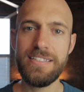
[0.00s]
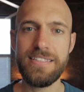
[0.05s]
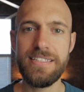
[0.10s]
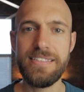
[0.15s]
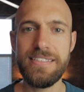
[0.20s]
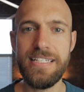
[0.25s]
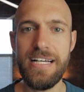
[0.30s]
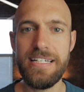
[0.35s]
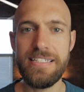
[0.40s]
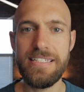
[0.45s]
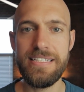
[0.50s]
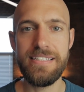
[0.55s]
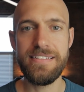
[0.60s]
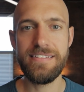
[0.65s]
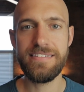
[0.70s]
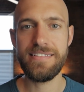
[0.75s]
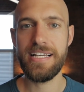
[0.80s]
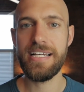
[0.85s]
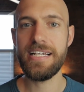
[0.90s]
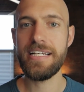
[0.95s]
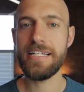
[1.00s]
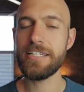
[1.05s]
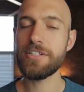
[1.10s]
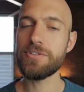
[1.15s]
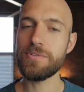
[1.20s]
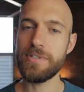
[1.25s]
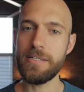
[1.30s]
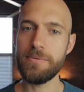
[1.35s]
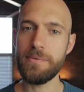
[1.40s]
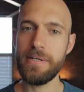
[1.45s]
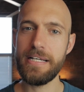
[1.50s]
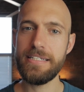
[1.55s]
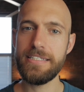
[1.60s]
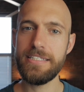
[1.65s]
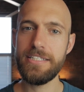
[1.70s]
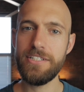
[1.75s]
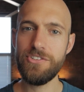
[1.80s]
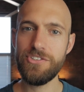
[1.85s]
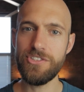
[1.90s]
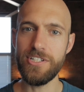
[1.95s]
then that is a great way to
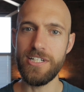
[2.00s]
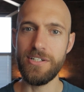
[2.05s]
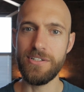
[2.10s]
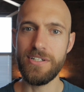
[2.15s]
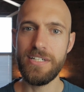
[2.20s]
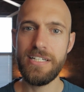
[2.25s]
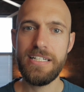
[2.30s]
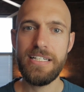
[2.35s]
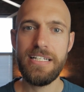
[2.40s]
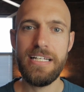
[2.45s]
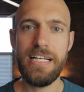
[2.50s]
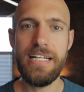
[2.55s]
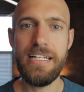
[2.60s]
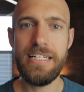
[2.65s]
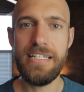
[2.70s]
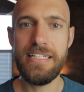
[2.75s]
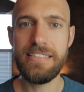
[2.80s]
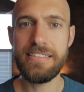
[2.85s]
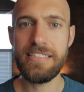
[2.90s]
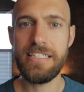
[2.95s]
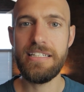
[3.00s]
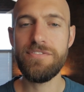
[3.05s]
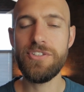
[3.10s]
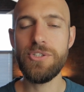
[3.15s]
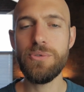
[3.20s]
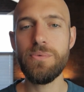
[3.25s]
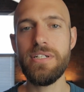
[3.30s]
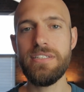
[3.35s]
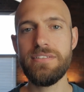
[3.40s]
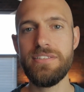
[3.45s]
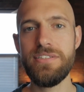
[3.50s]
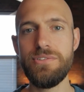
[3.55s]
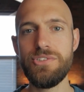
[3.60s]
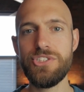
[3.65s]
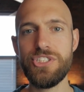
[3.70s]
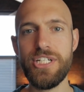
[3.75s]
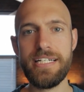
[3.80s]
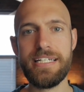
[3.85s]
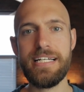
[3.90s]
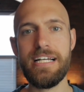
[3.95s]
do so. And if you want to
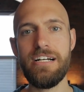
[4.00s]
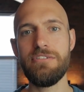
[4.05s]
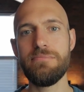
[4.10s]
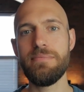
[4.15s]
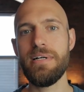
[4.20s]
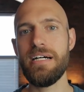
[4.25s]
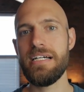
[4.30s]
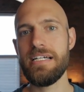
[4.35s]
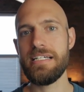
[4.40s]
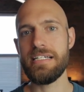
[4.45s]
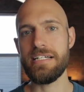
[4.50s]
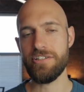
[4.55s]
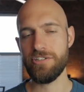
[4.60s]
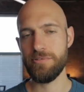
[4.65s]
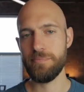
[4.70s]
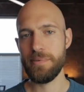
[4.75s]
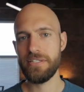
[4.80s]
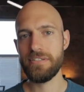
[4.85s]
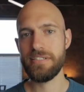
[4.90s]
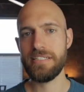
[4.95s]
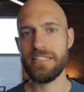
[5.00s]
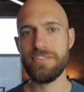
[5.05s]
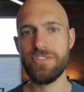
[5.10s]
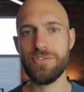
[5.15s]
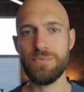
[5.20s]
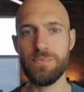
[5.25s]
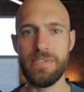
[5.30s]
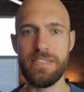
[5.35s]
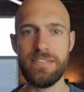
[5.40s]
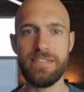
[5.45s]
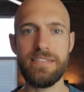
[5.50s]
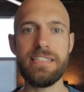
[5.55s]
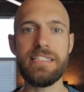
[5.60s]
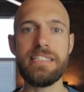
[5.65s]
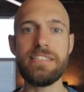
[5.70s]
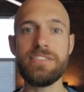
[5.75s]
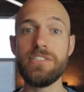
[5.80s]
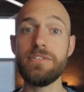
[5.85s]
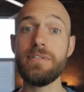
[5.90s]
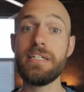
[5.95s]
check out my experience with
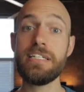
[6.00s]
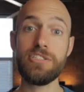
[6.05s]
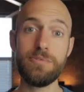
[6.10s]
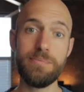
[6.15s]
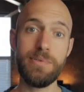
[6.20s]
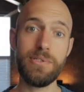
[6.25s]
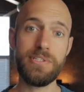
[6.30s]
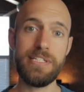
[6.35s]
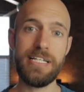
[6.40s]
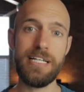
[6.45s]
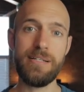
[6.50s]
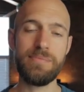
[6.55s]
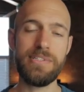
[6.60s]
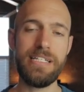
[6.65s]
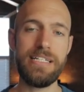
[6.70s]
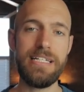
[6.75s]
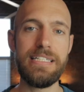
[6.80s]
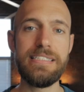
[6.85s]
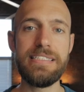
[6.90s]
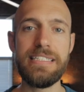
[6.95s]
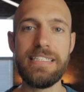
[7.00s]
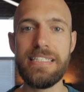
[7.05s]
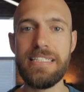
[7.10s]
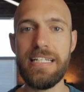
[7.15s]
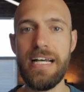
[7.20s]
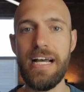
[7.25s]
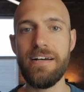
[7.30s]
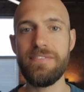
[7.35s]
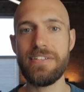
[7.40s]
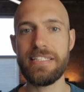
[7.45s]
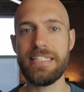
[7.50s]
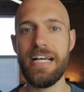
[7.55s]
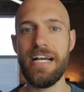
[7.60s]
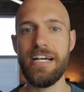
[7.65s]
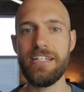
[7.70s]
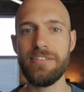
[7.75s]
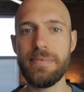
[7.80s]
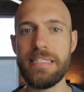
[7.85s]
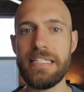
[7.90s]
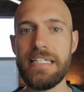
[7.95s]
the UX bootcamp that I did, App
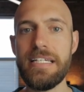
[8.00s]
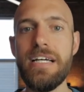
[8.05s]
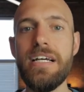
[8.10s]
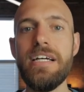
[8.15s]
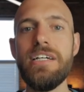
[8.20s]
Academy,